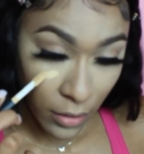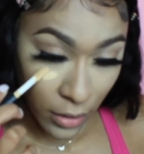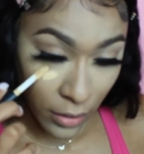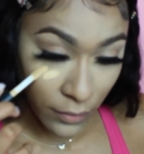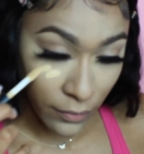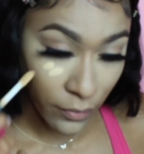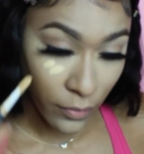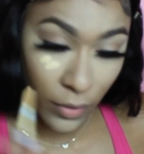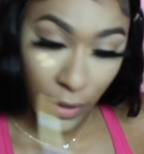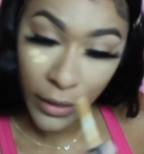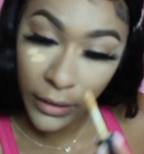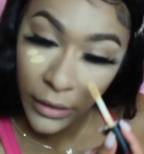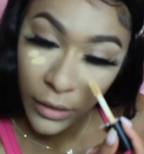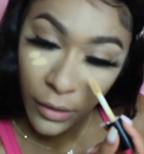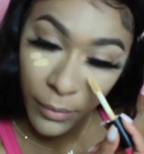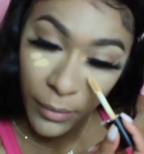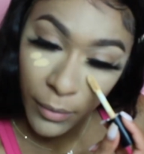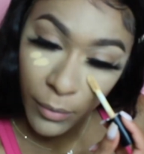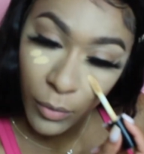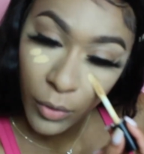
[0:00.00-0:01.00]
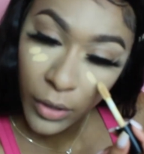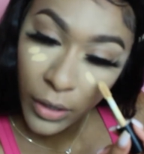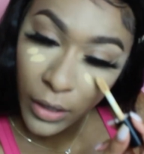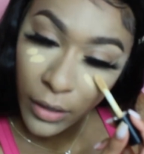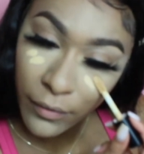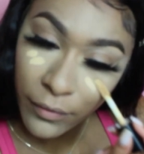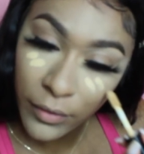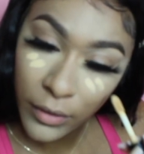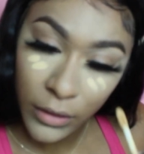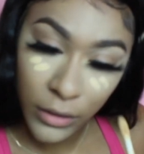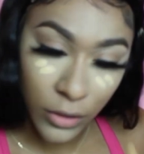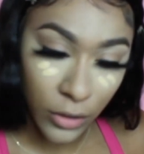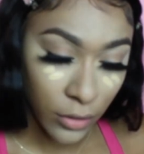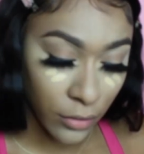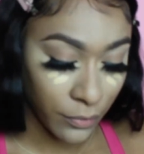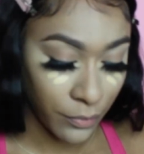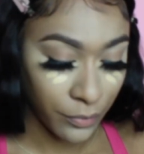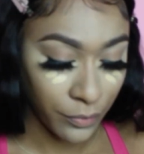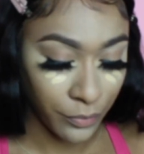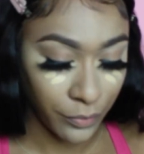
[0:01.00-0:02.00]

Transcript: just for a little bit more coverage.